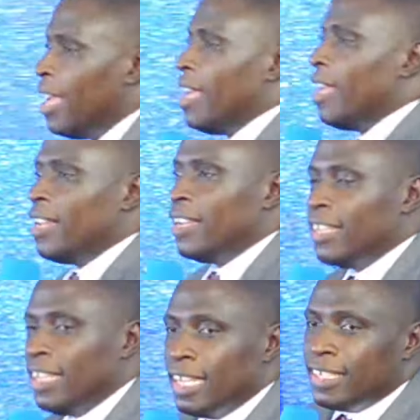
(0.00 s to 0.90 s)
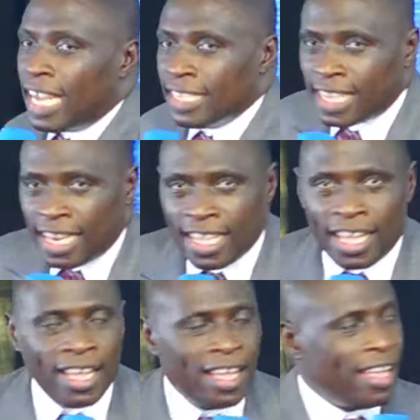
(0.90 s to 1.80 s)
ew'omusawo in
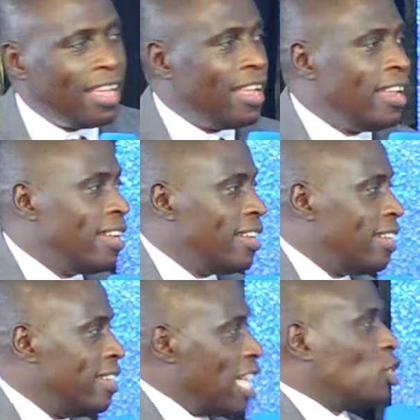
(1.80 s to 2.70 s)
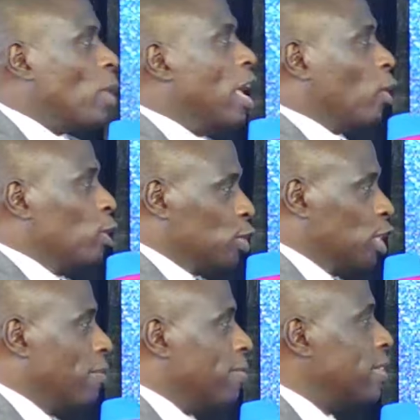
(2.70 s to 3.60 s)
Tanzania, In Tanzania that's where I
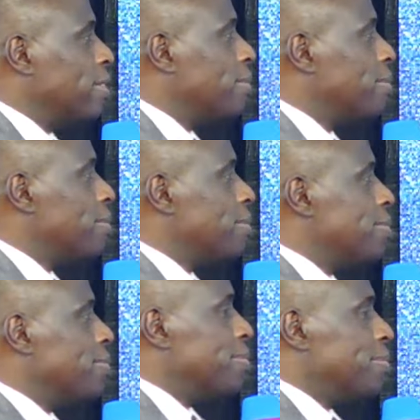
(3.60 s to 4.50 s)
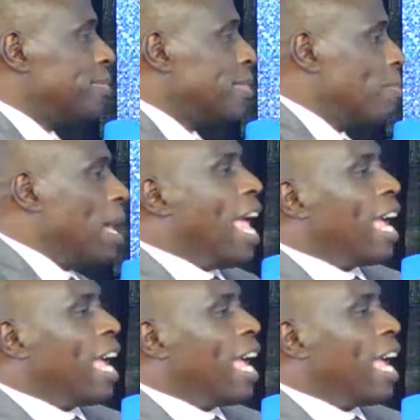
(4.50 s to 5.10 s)
conceived. we nafunira olubuto but I